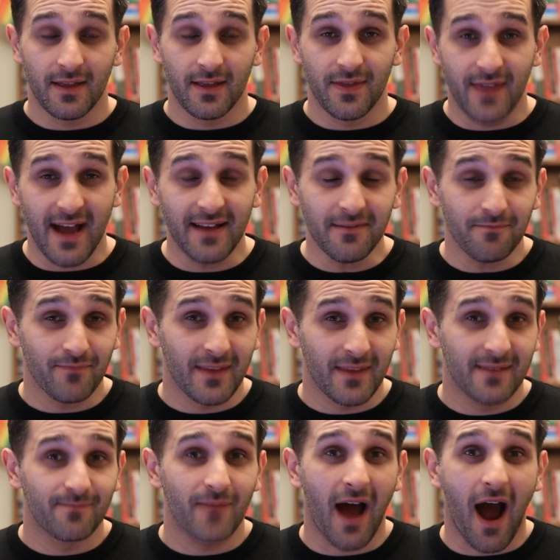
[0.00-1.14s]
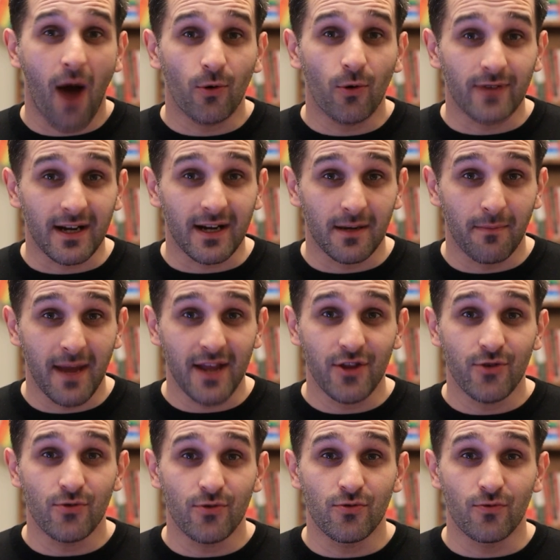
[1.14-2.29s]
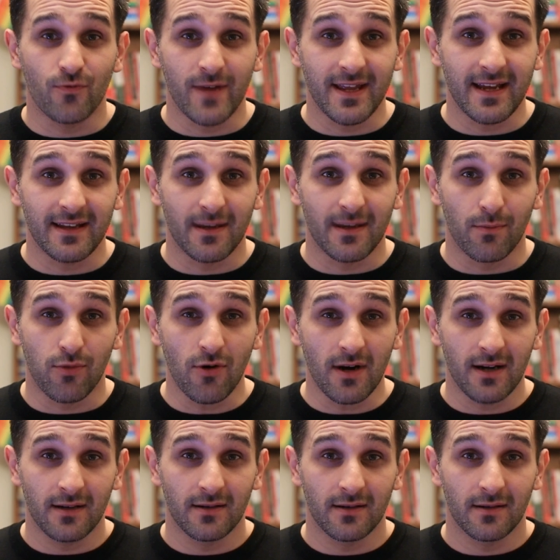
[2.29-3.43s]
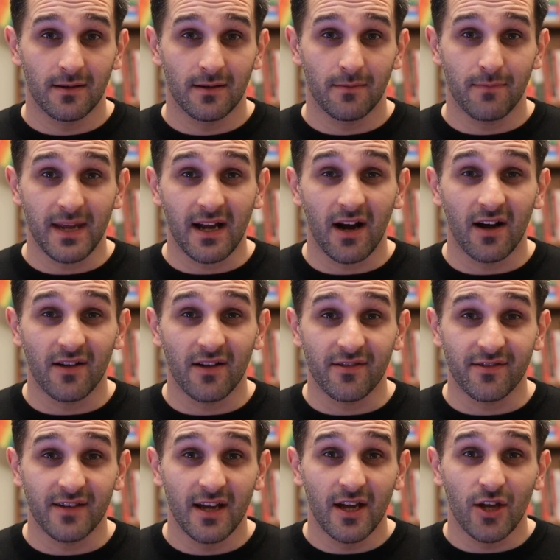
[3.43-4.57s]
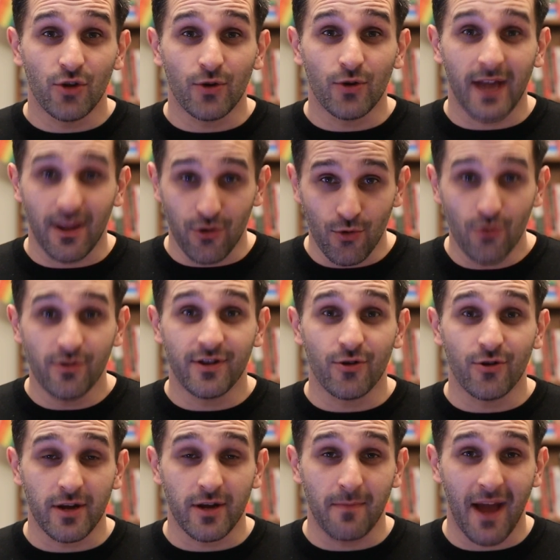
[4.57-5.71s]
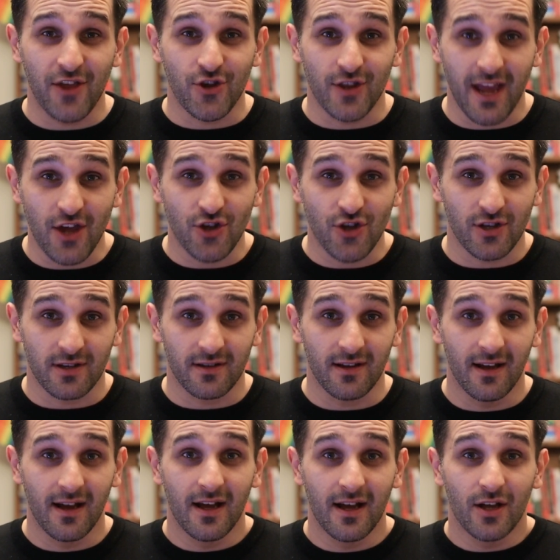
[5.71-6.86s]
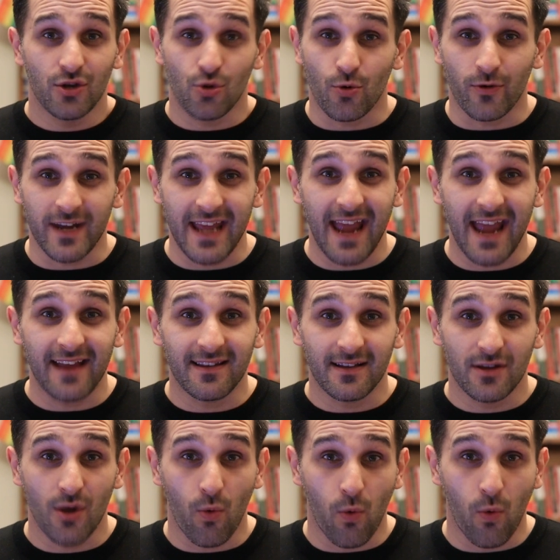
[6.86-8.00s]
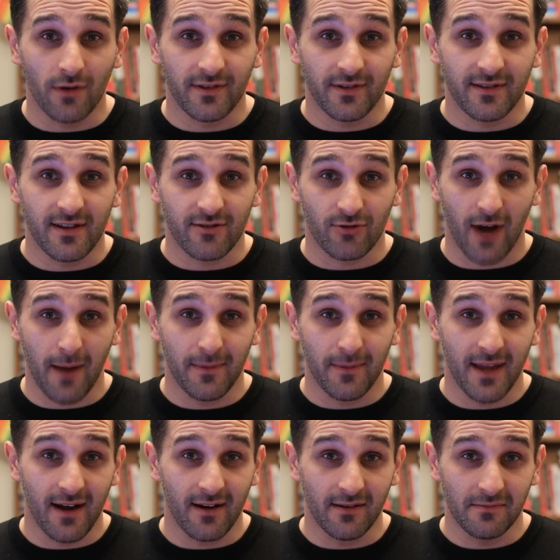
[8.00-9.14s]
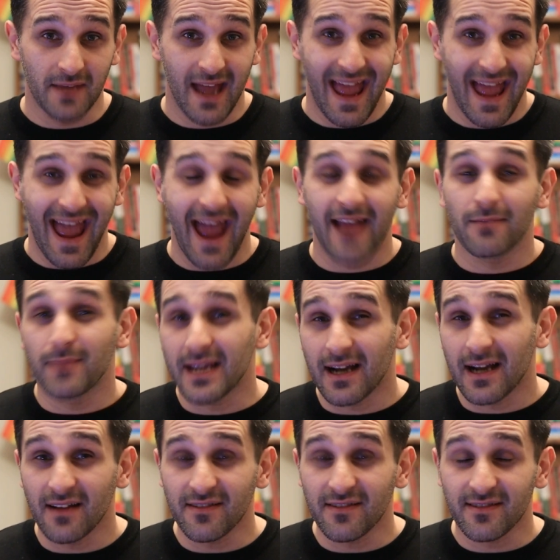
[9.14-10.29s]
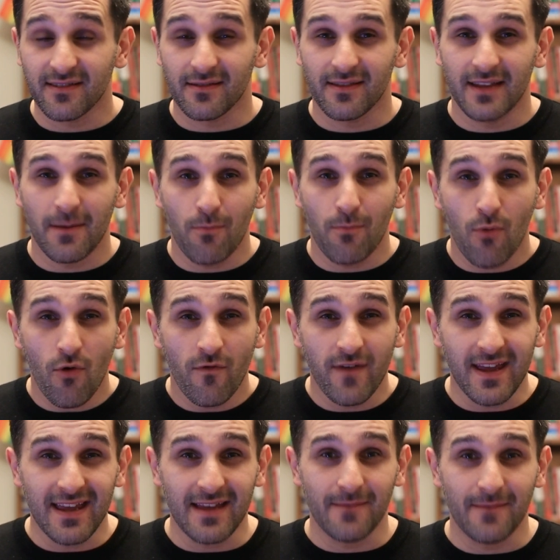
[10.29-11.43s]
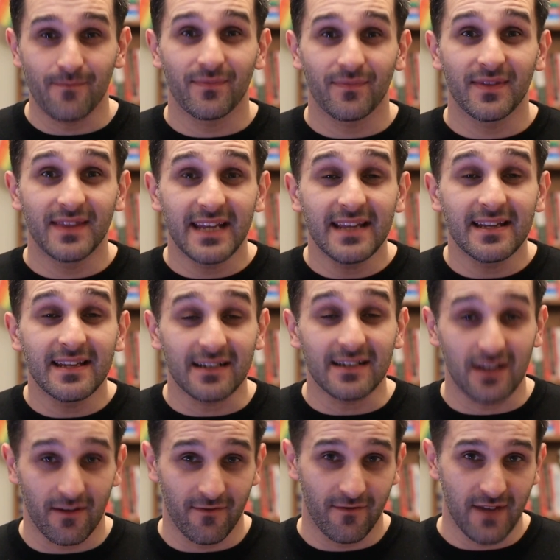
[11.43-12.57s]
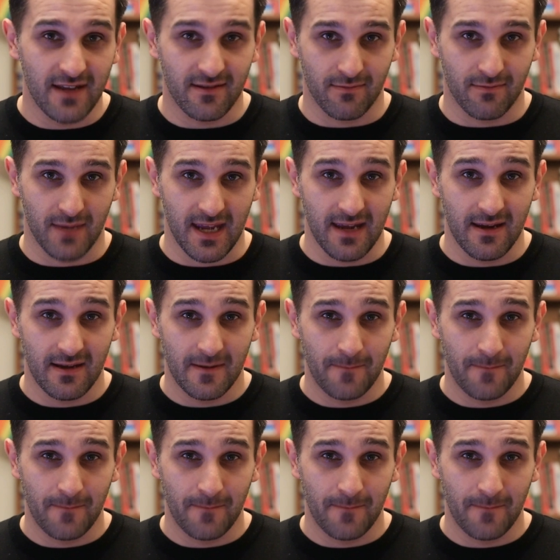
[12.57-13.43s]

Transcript: Then I would recommend you reading the book because you can use your imagination to create the words described there, and because the movie didn't convince me,